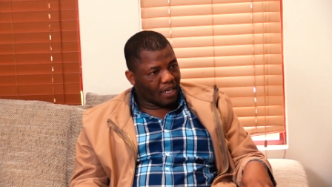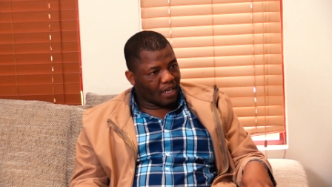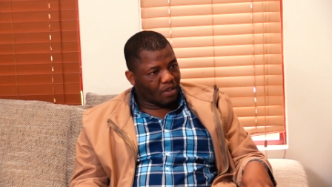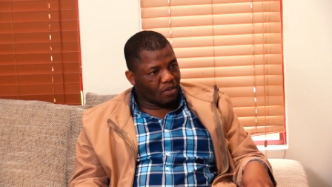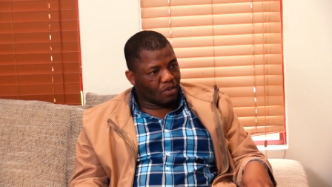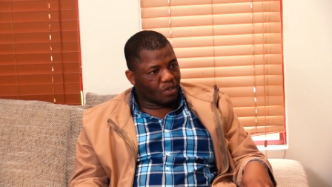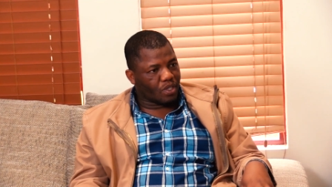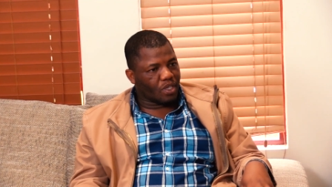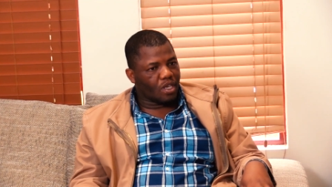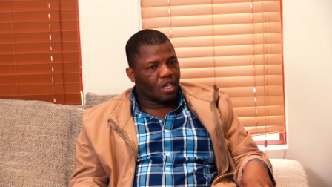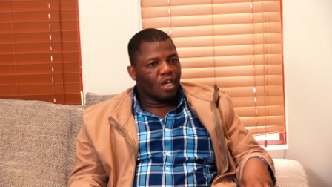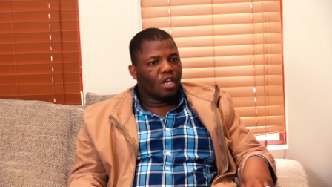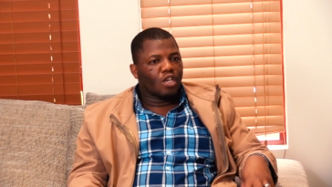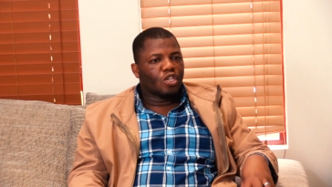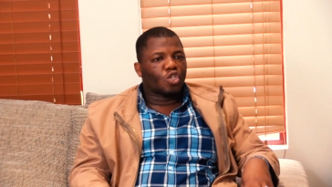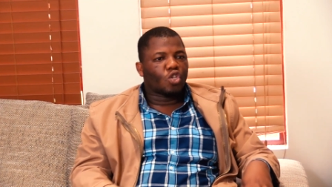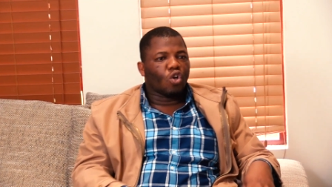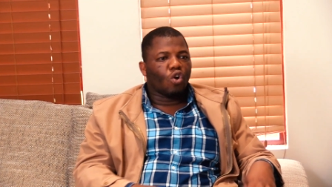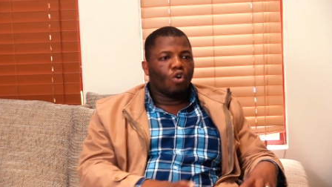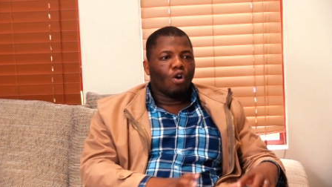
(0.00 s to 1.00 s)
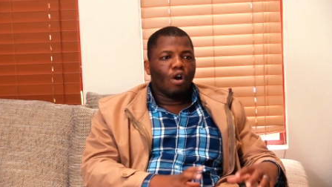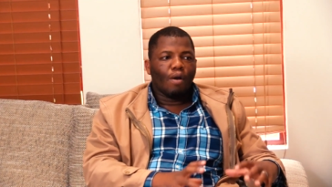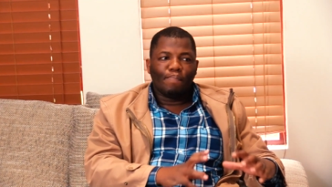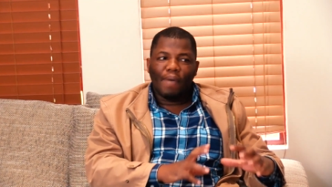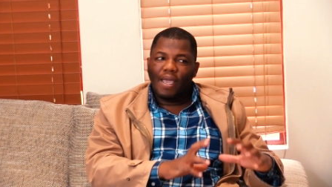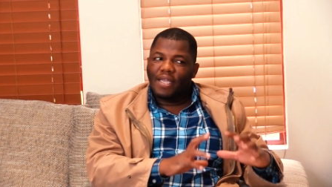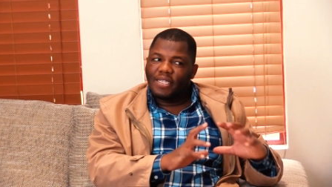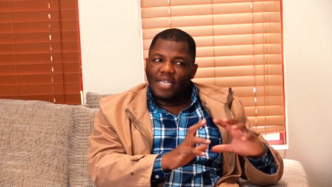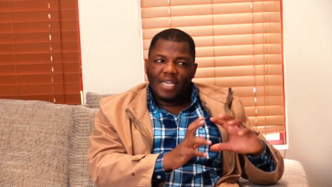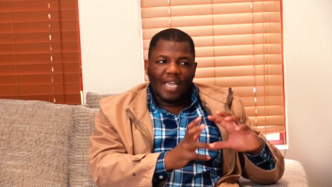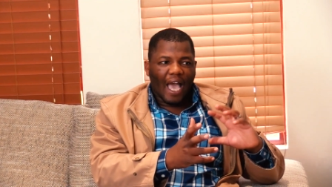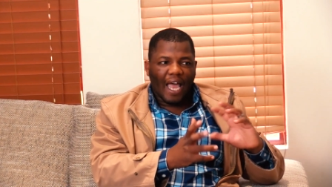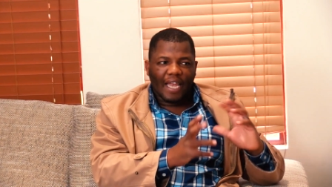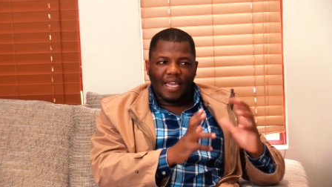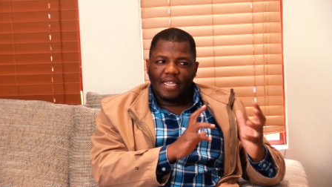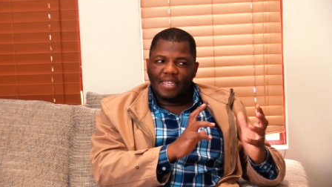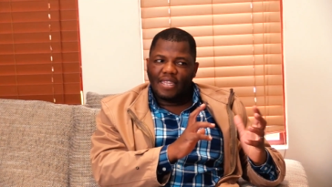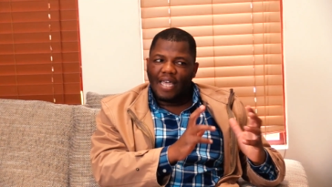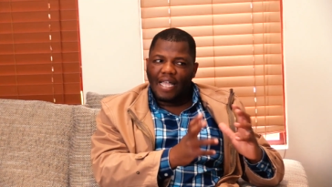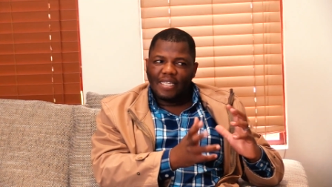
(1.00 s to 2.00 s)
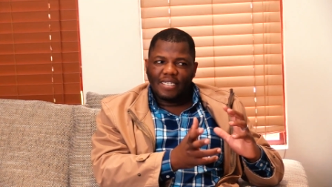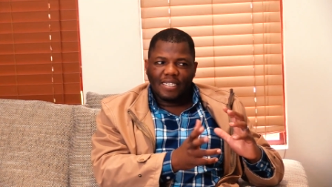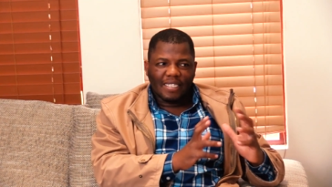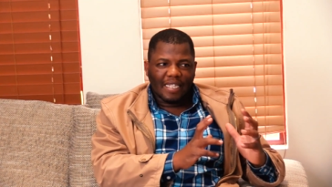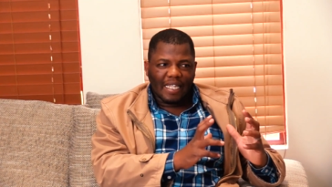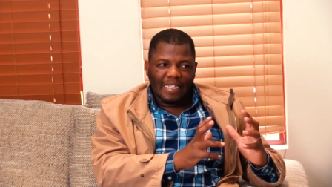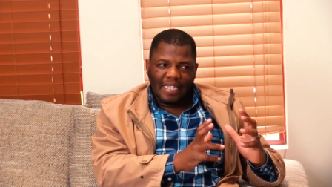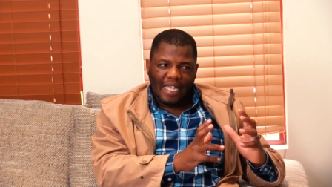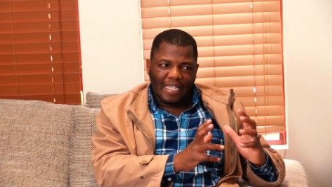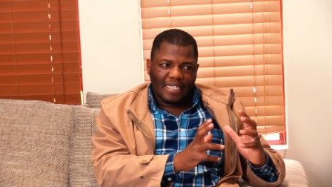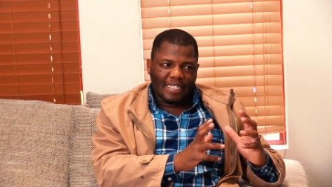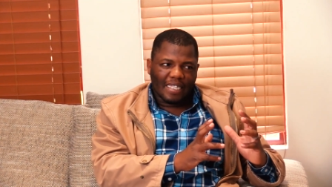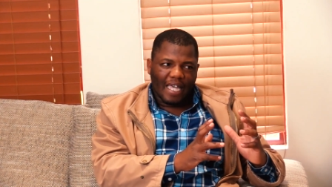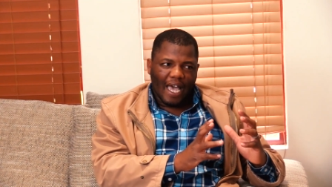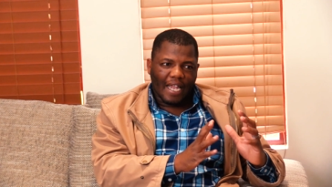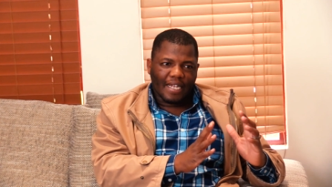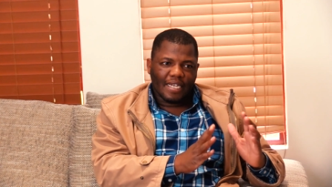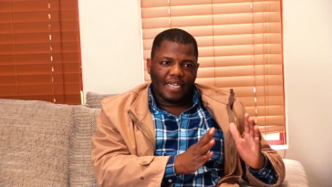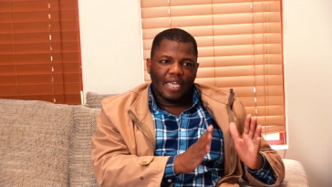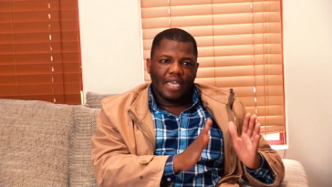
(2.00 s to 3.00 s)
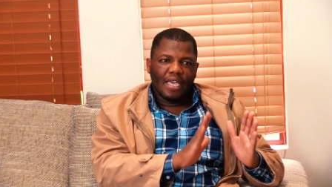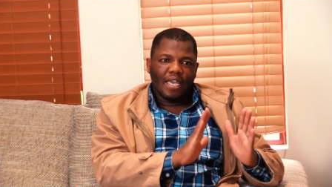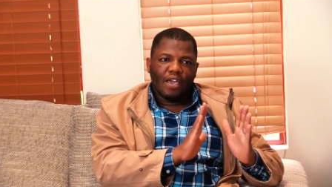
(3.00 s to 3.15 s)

You see, so basically that's that's that.